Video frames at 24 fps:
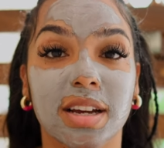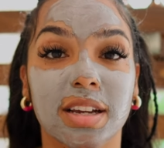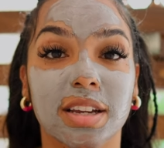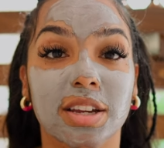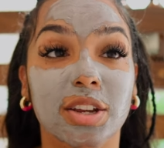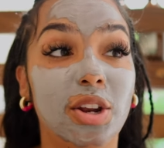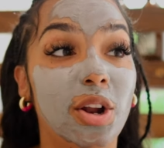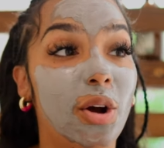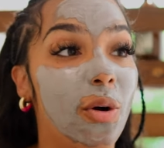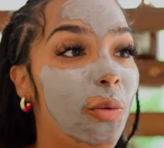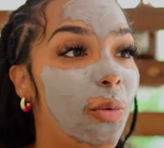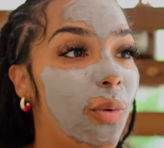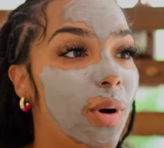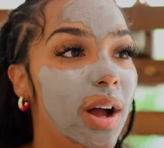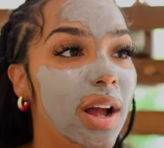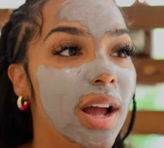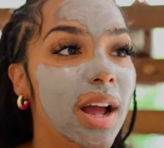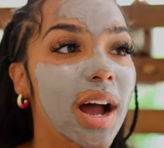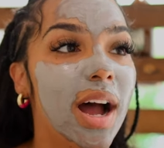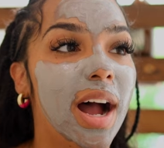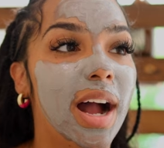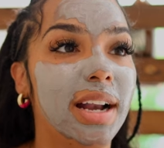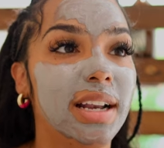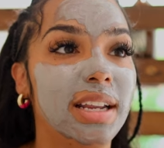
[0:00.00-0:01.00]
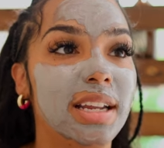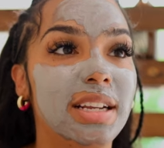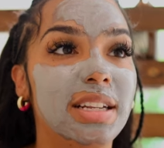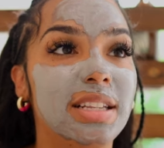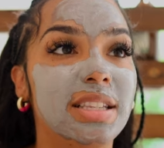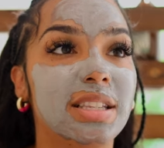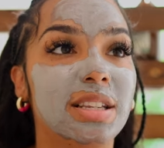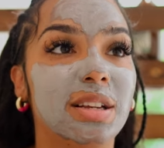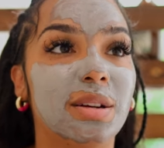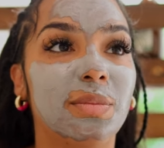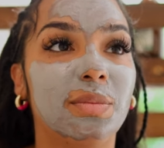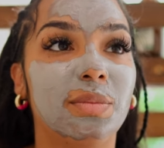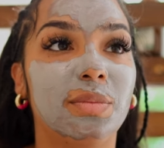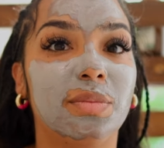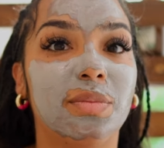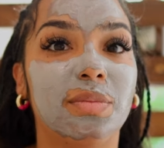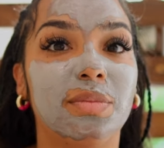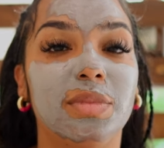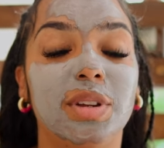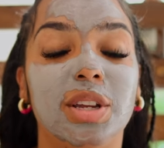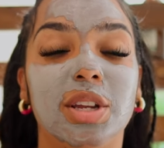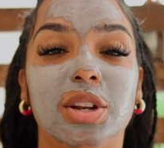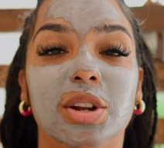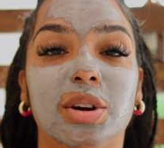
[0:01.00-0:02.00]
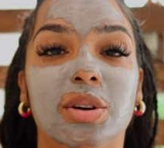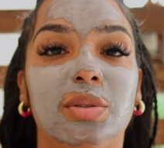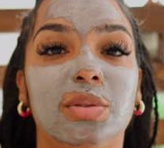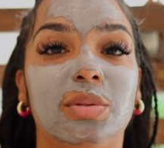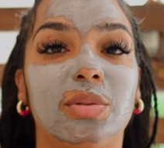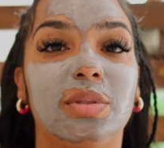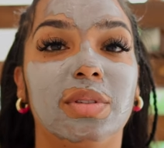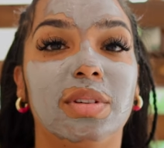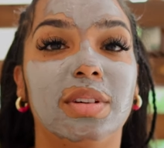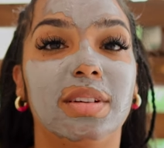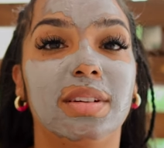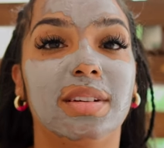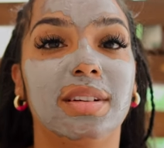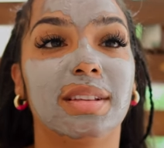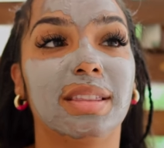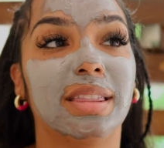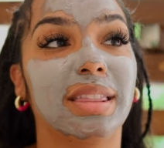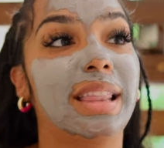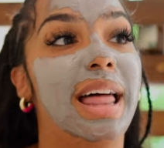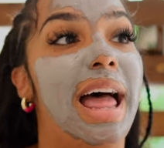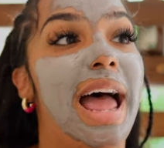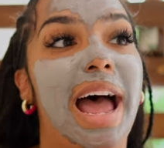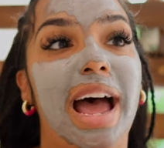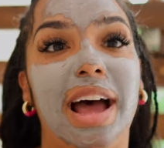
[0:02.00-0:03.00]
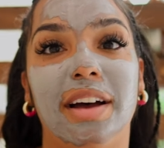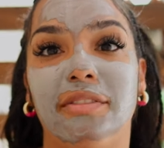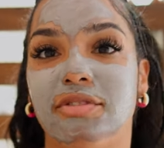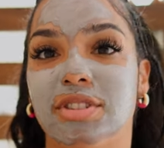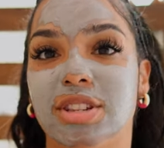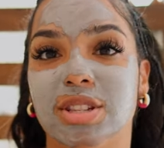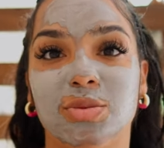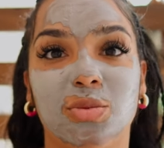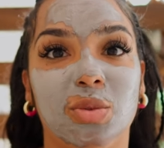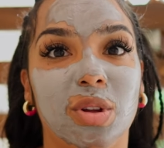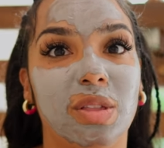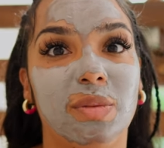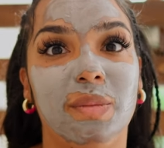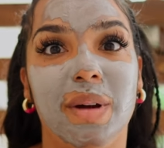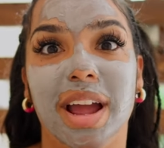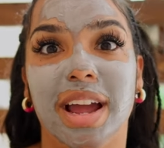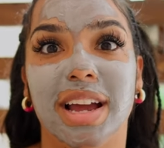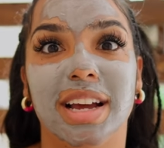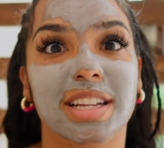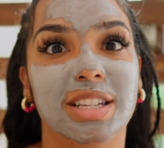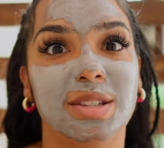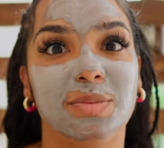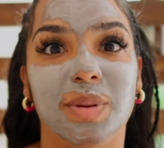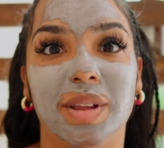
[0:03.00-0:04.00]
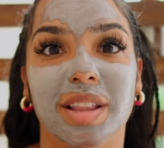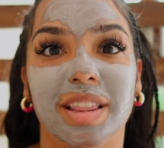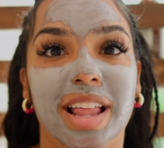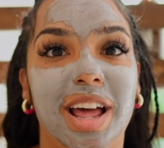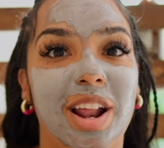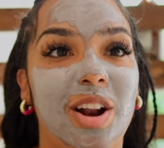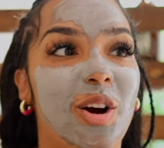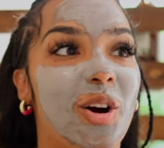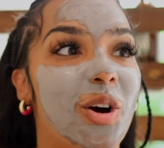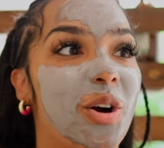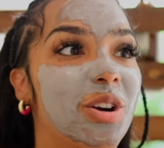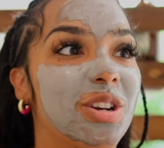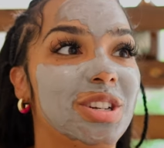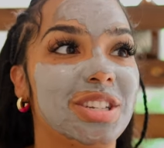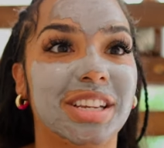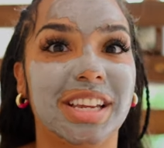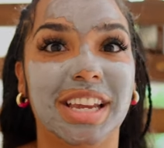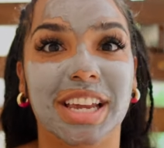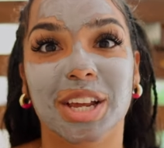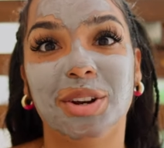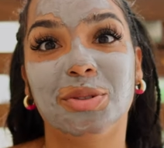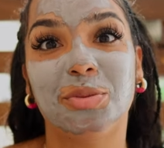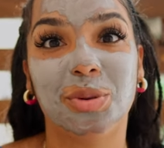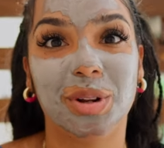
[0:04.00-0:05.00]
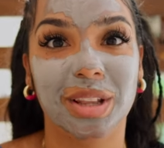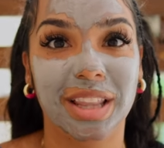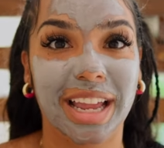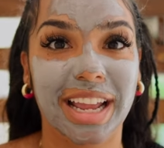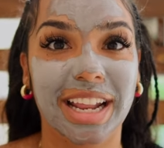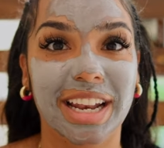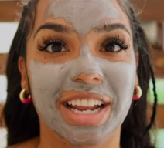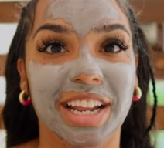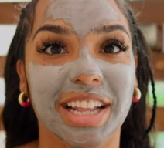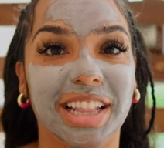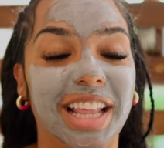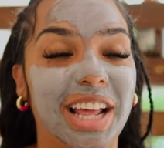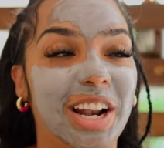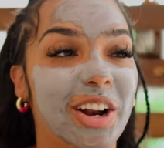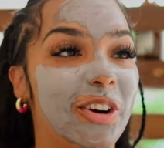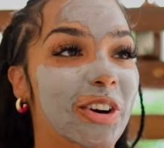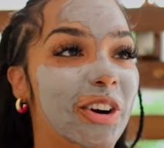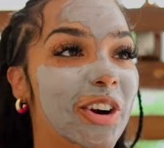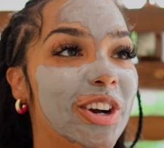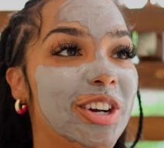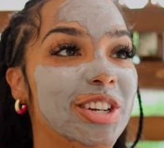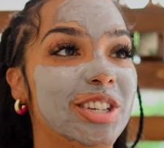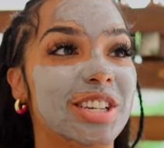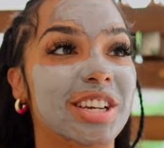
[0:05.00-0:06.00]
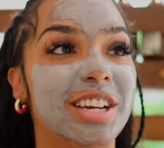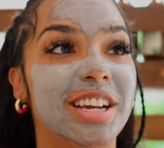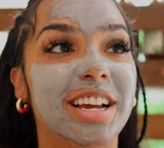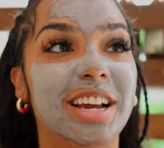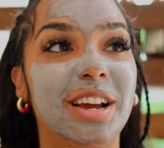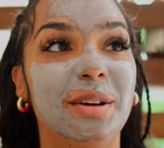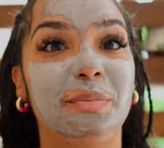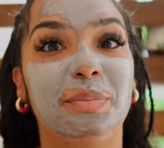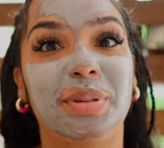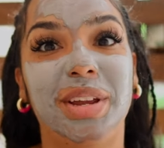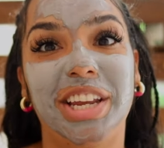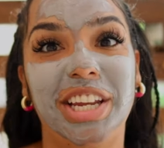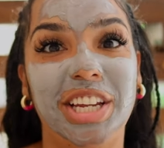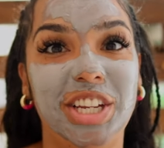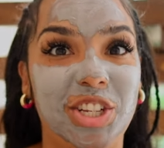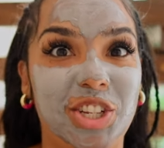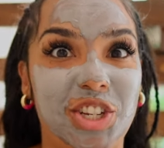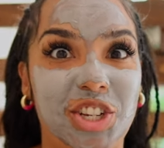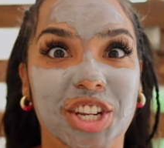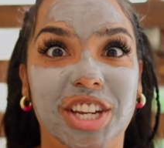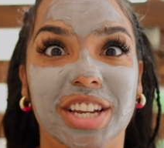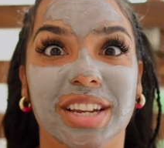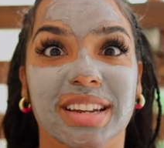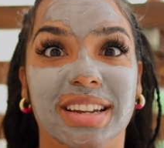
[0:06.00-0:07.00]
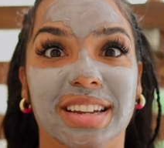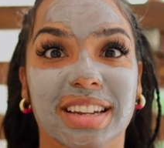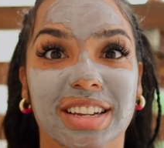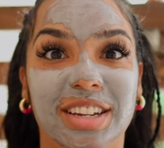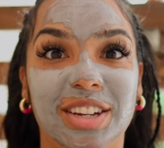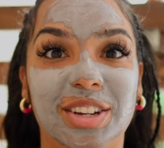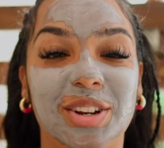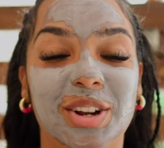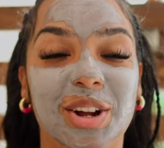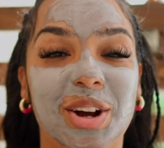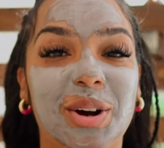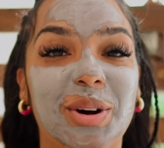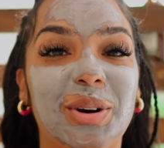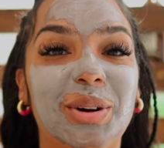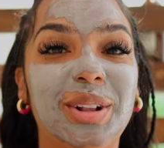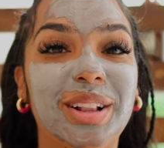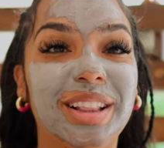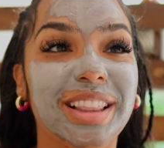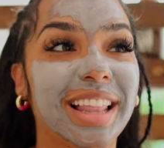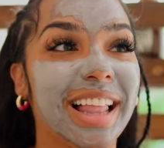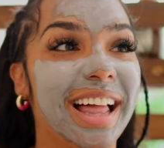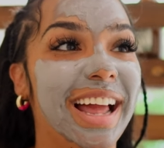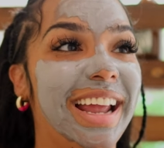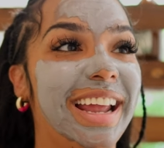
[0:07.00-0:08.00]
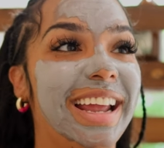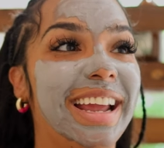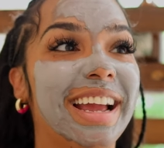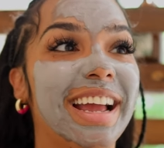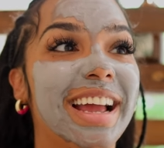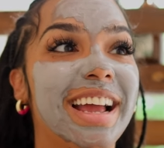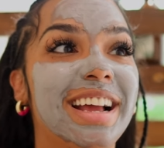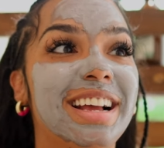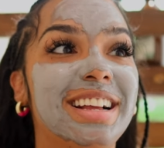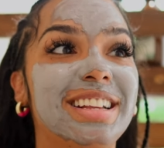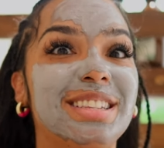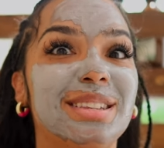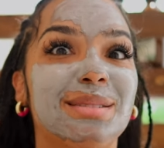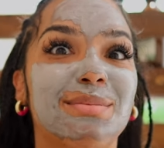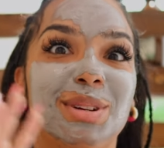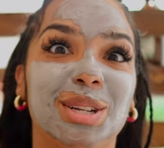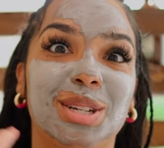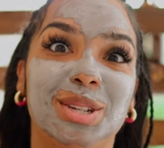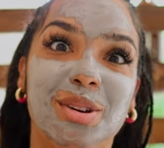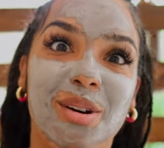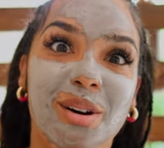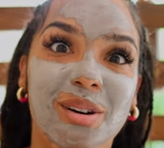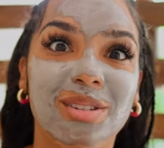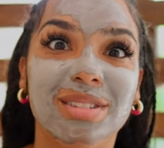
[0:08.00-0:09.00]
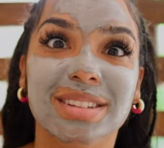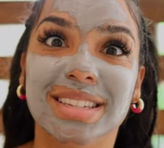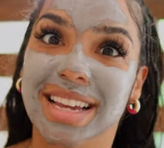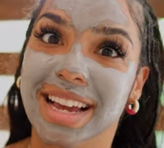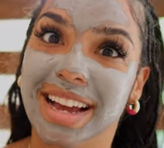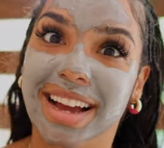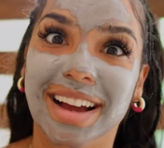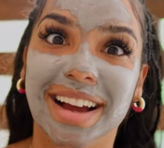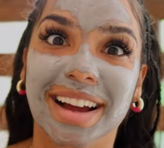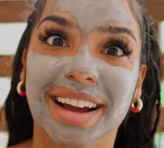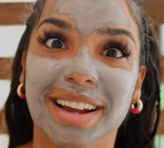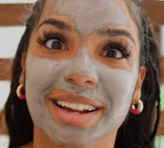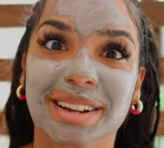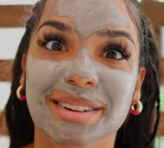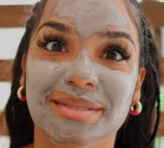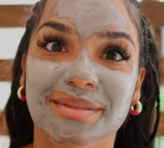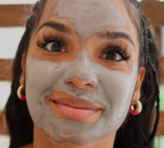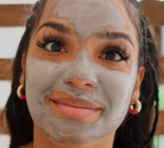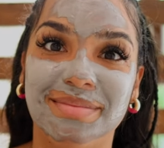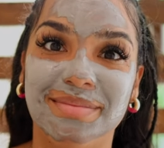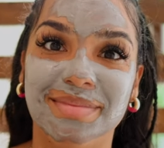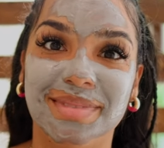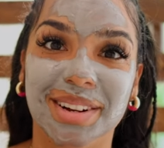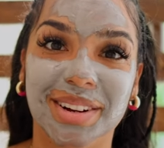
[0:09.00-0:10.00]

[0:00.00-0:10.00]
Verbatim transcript: You know what, I need some, you know, laughs with my husband that aren't kid related, that aren't PG, you know, like some adult time.